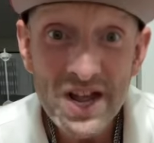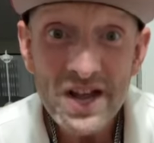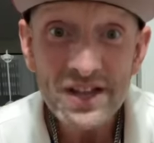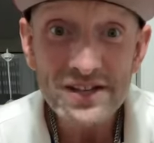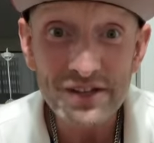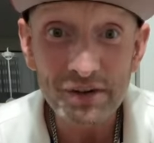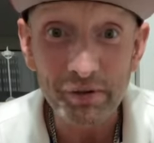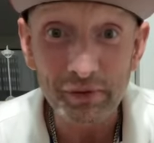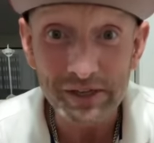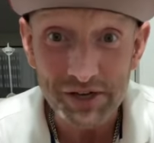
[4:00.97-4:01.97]
The
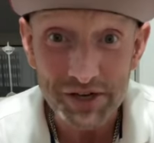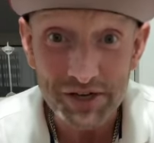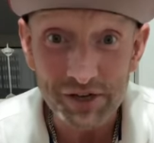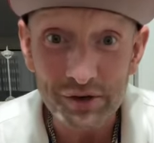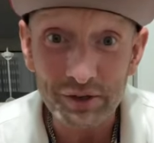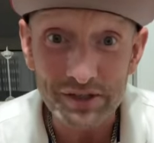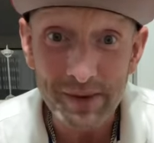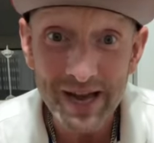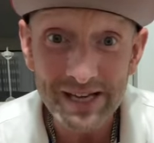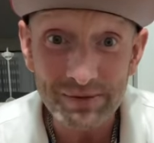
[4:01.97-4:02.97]
servant returned and told his
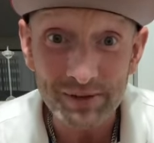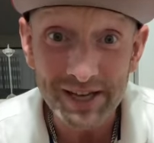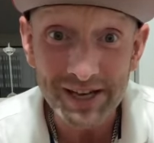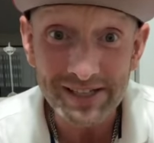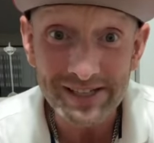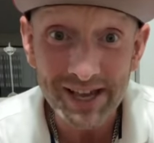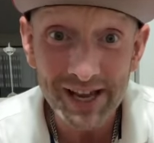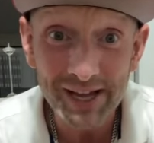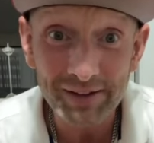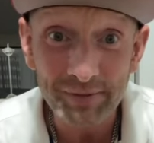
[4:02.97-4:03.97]
master what they had
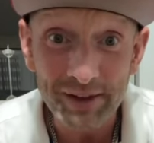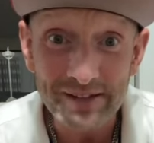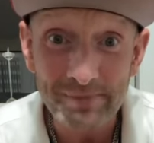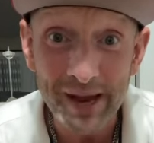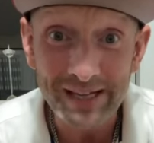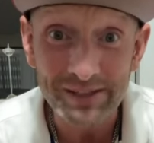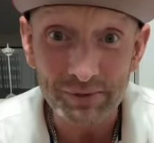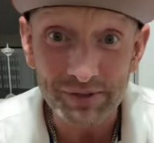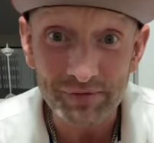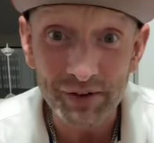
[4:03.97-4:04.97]
said. His master
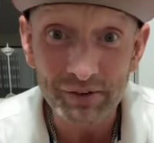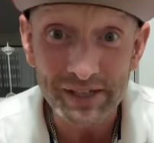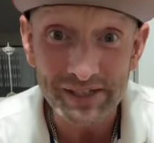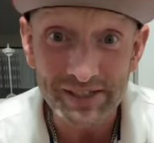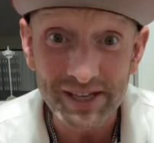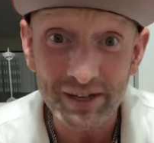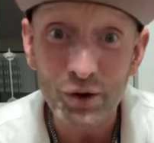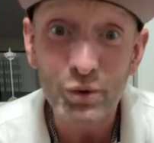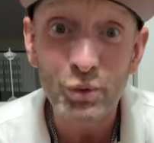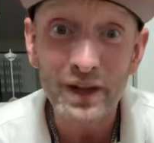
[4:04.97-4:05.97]
was furious and said,
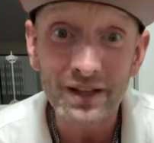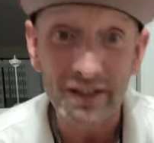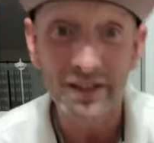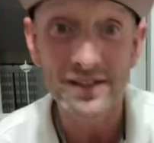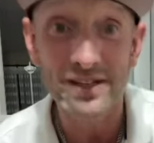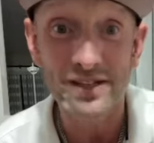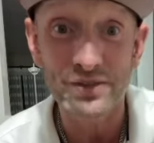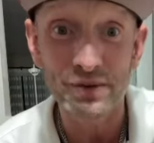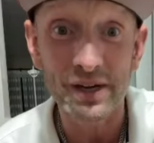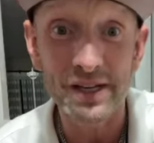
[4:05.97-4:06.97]
Go quickly into the
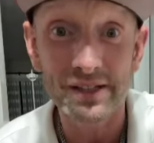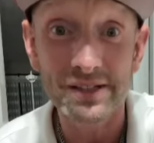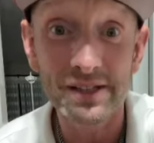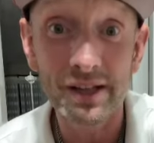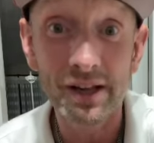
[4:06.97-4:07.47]
streets.